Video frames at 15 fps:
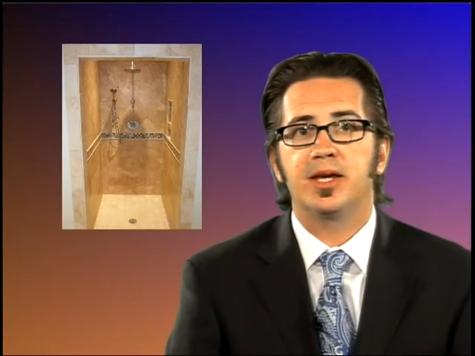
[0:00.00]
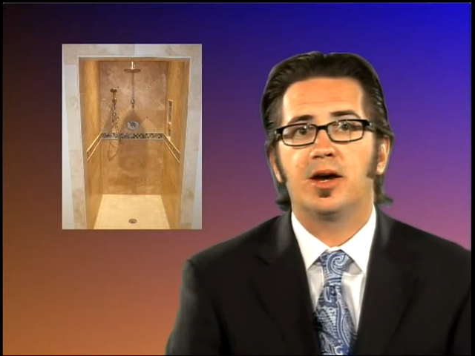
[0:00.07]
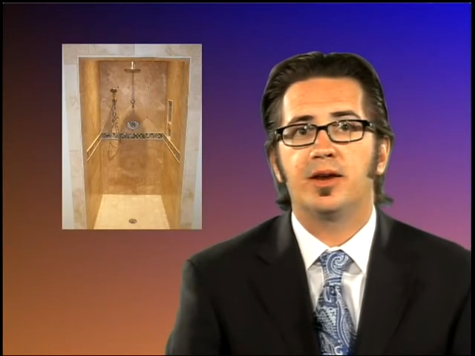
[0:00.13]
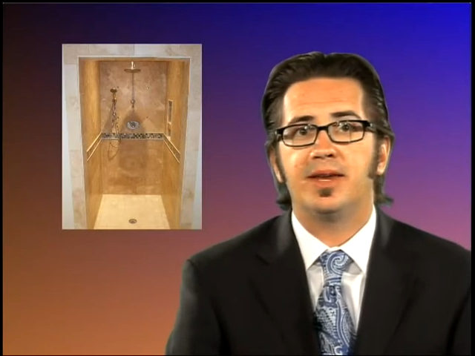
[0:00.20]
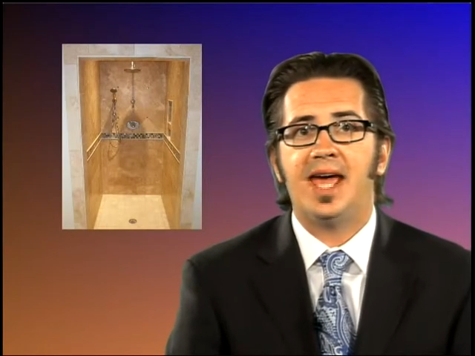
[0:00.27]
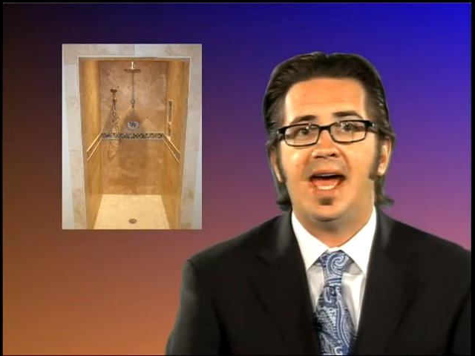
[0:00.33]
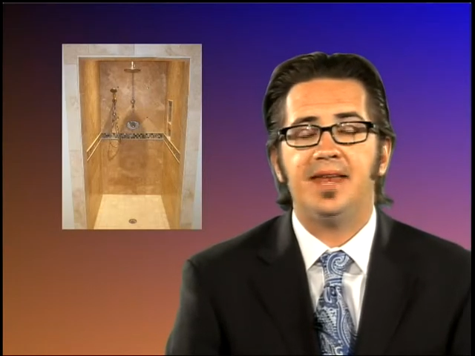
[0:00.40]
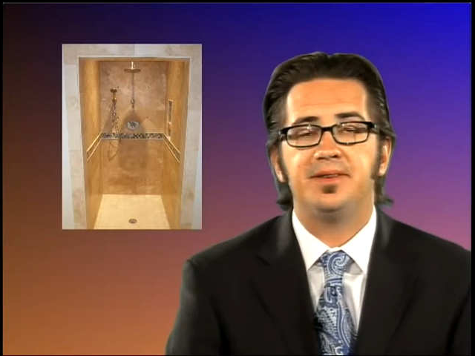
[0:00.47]
on
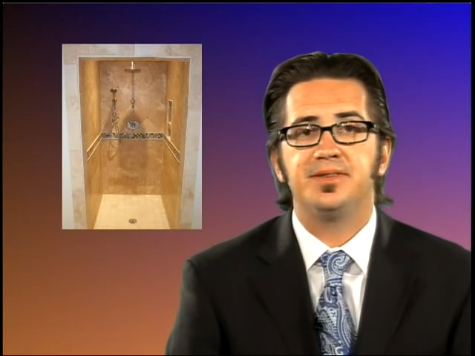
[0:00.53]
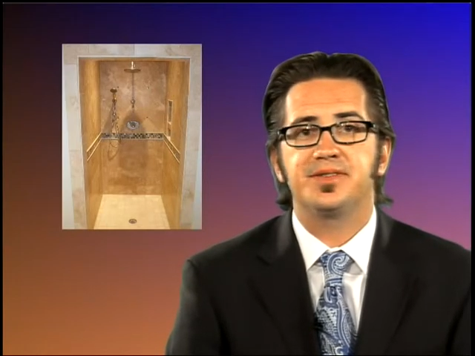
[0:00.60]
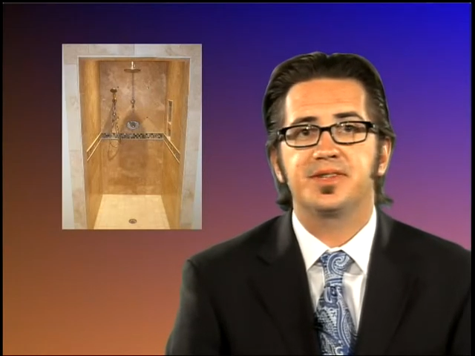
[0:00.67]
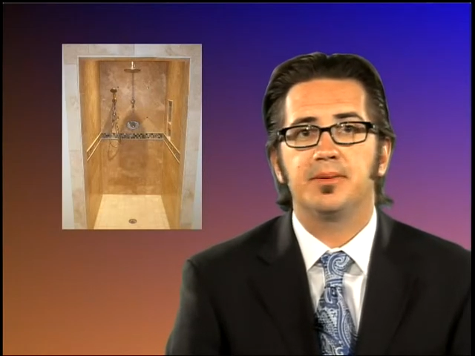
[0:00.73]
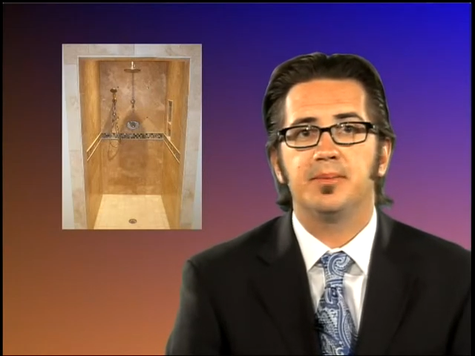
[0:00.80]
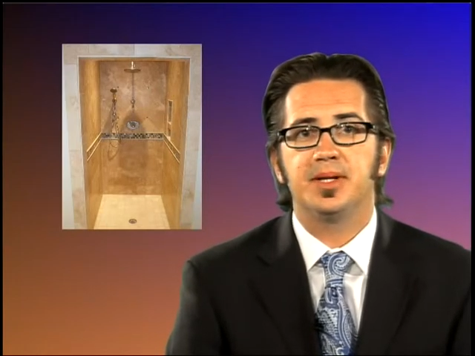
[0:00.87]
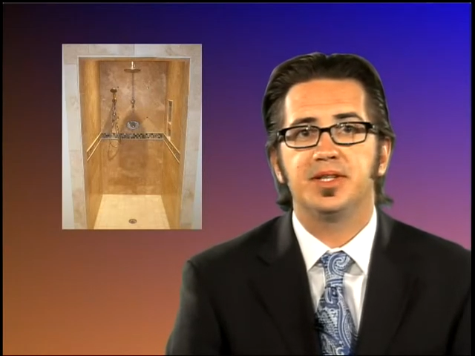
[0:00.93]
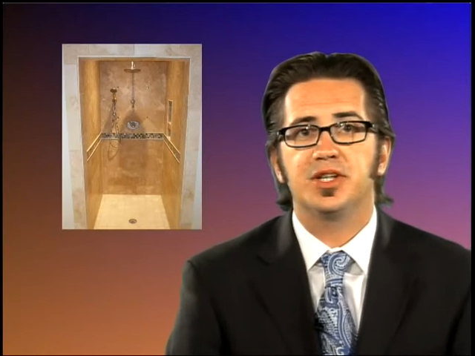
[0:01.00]
adding
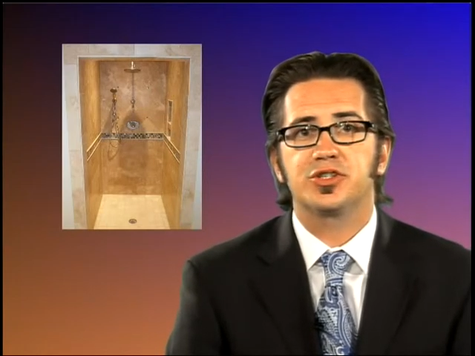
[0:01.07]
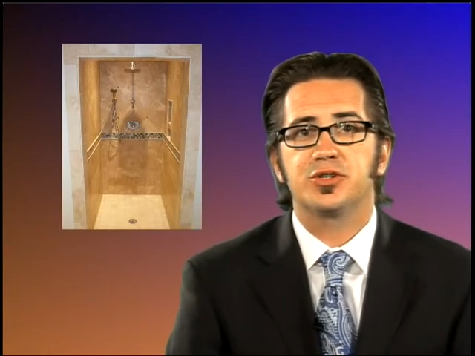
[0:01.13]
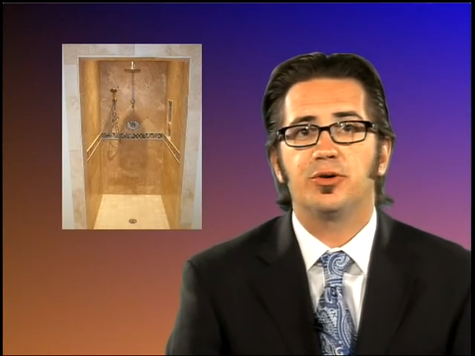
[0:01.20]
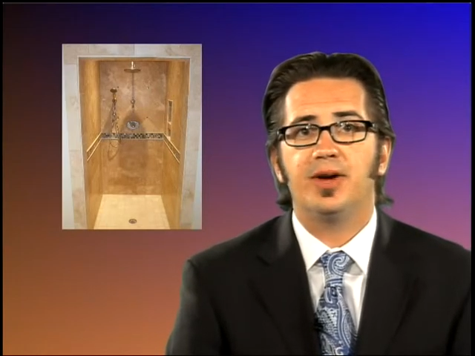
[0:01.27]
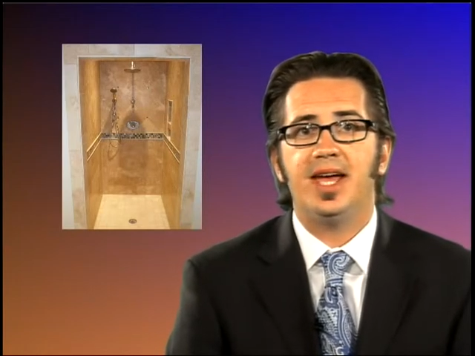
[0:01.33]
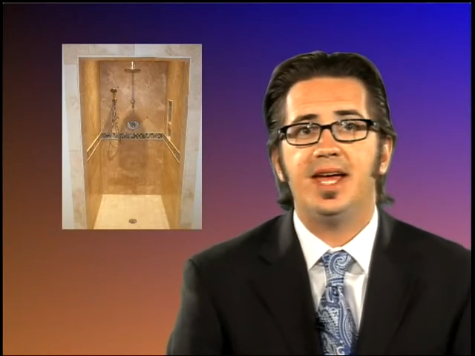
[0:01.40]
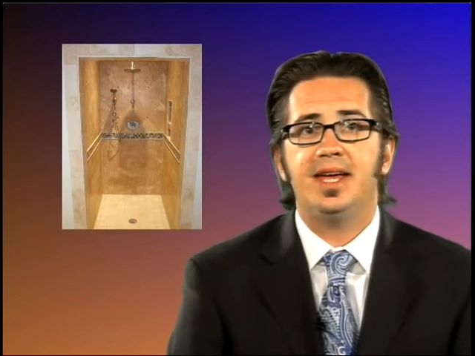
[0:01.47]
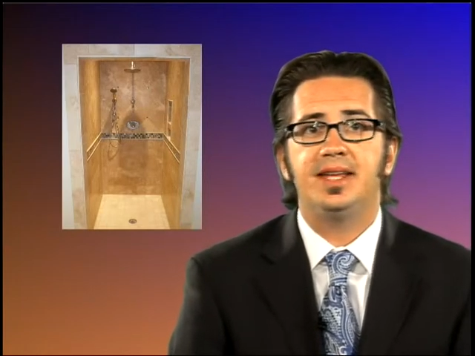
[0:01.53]
some additional
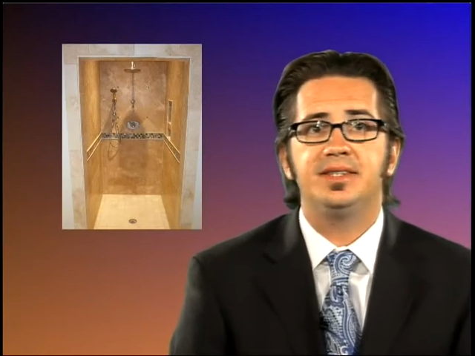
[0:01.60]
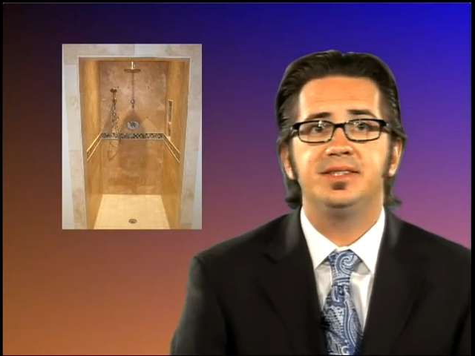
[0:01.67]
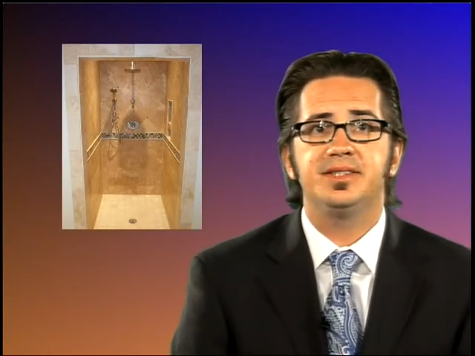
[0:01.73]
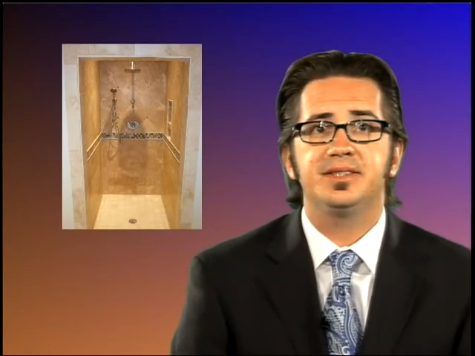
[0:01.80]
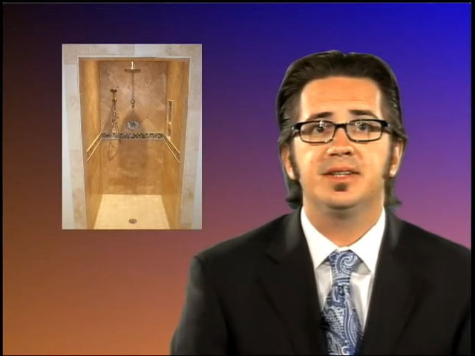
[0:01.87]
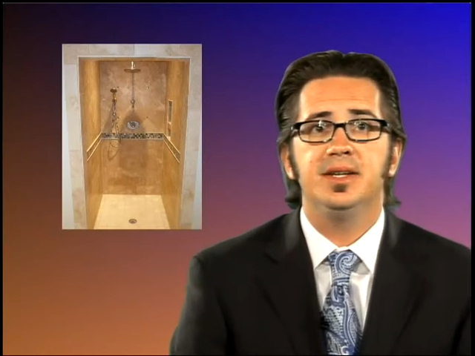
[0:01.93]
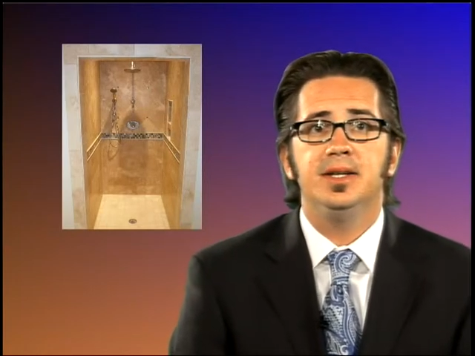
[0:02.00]
heads,